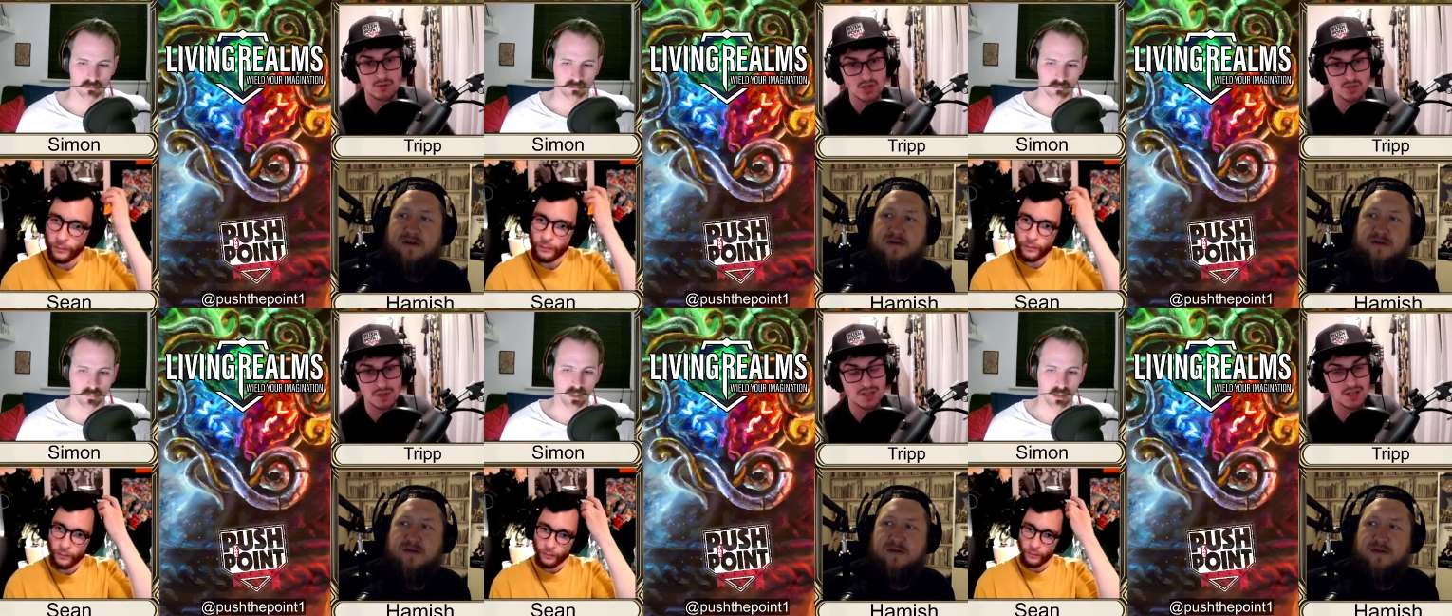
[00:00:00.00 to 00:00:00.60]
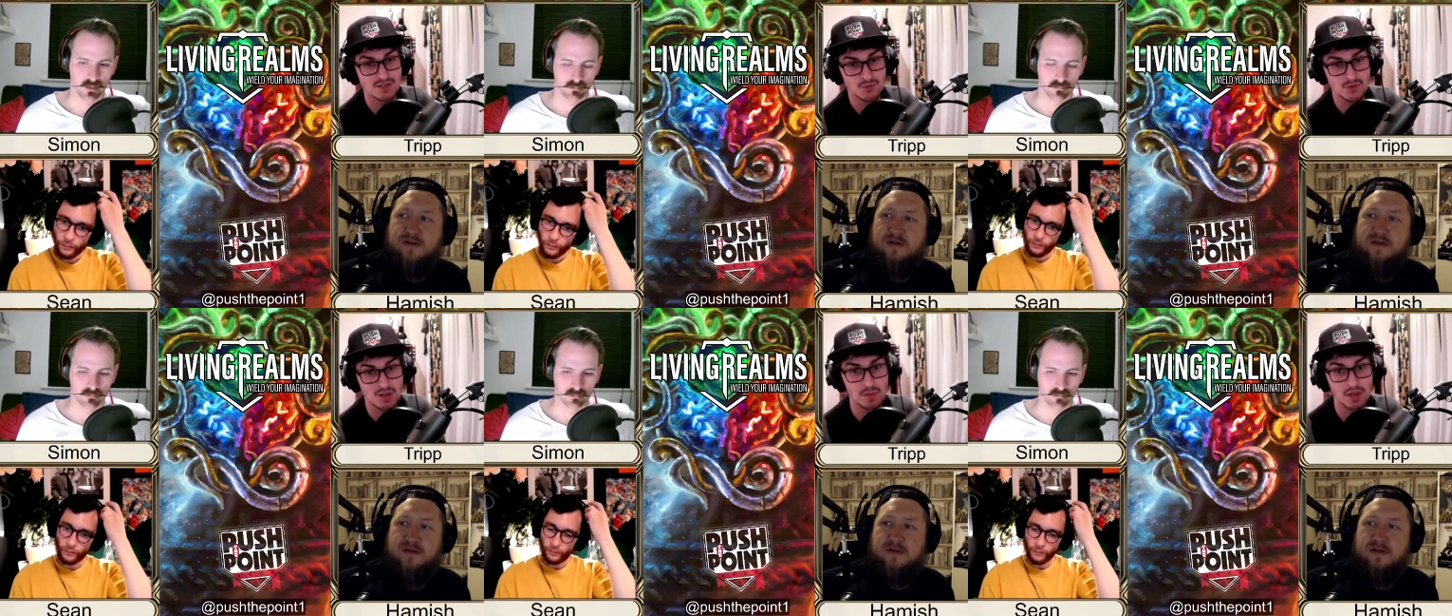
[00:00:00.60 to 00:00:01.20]
Speaker 1: use my tickets for is i
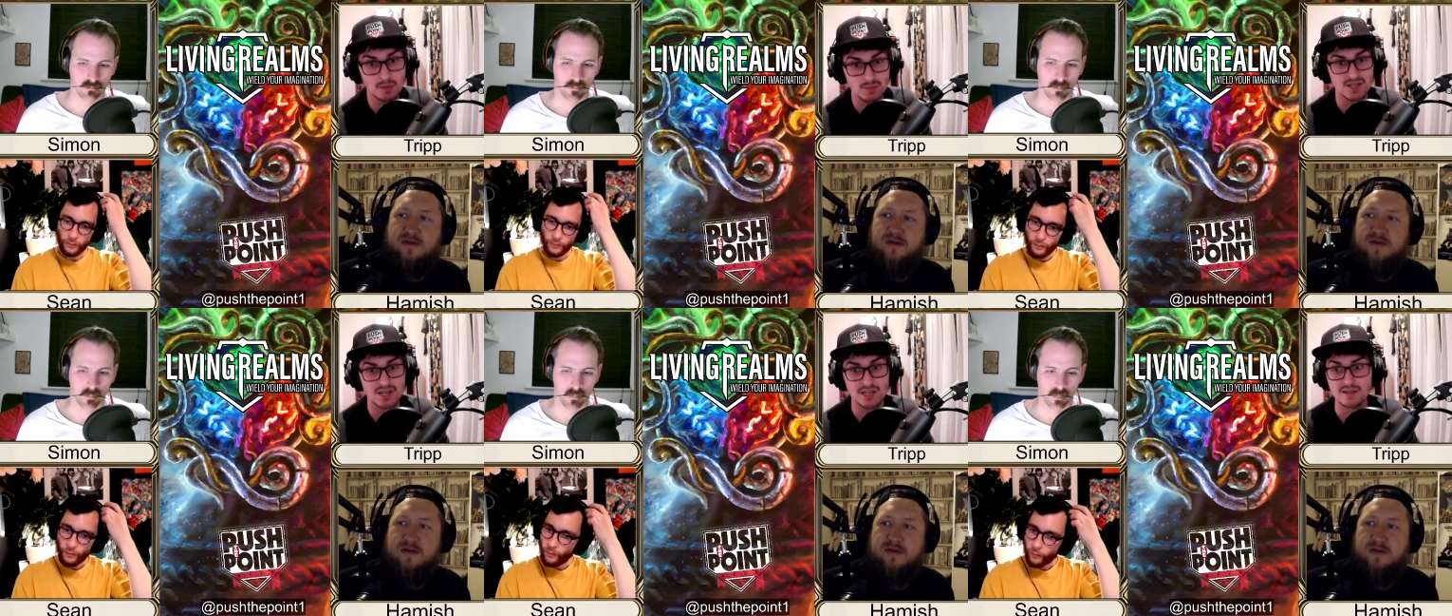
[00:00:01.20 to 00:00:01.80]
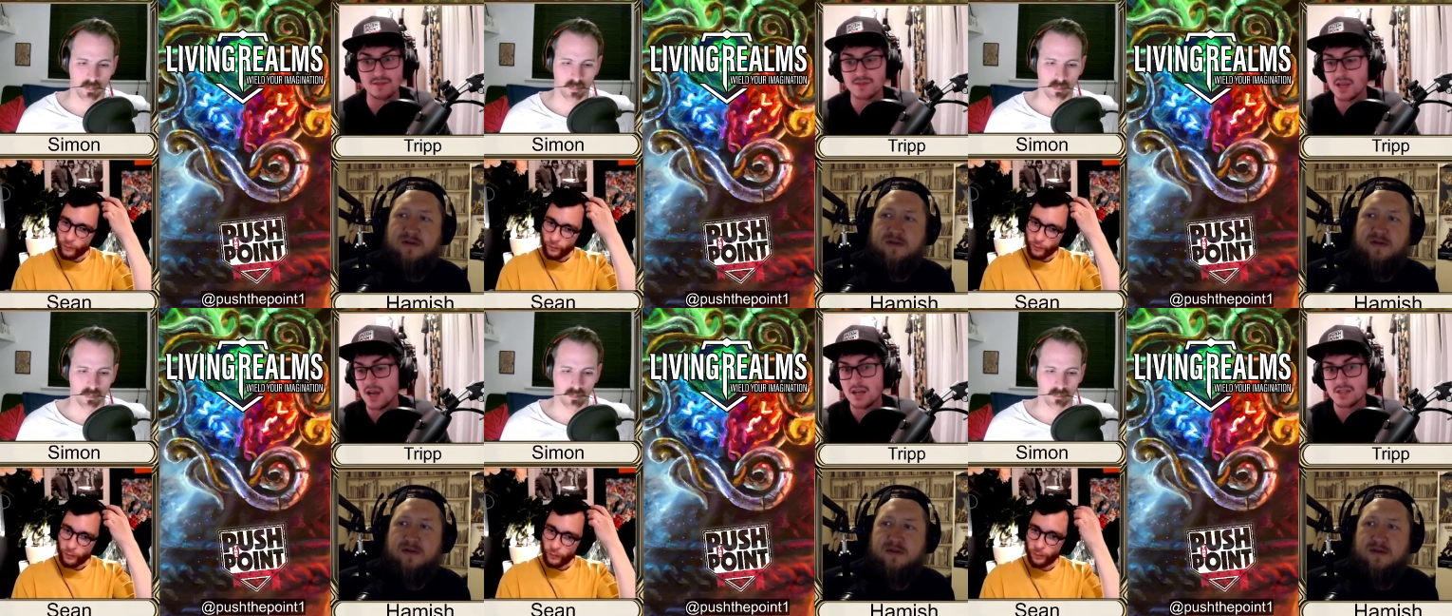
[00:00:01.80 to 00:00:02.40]
pick up sleeves
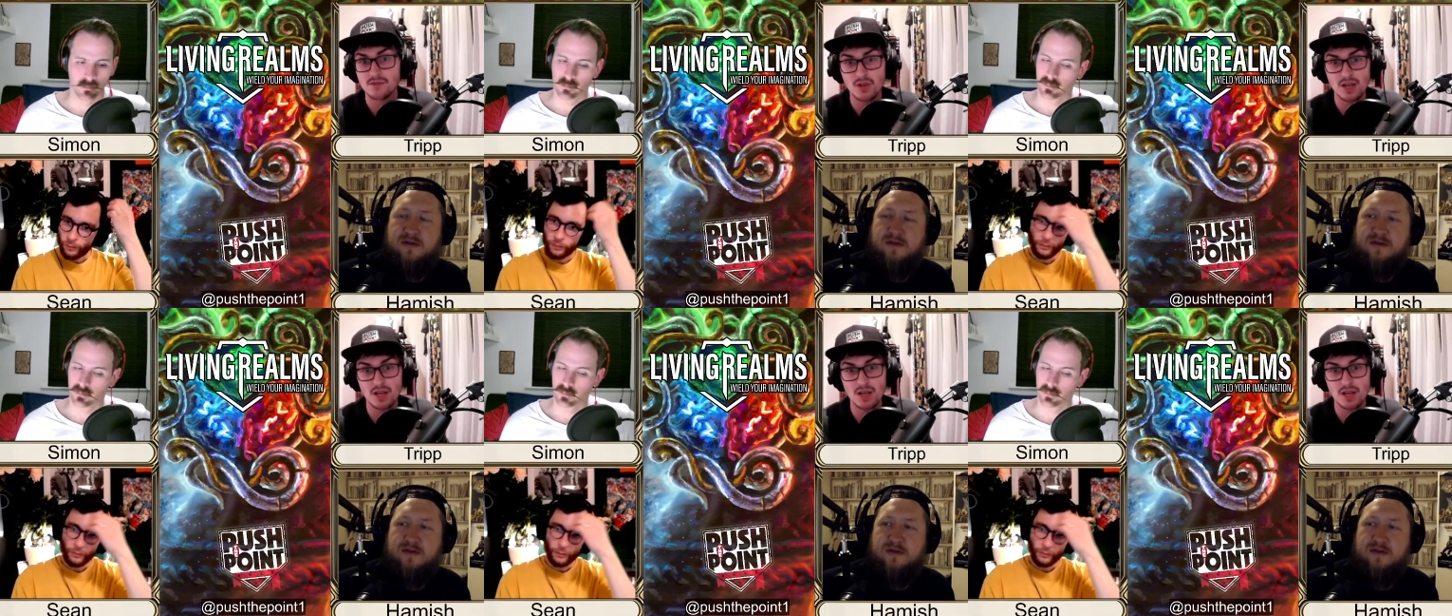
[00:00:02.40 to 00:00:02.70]
so yeah, if you get yeah.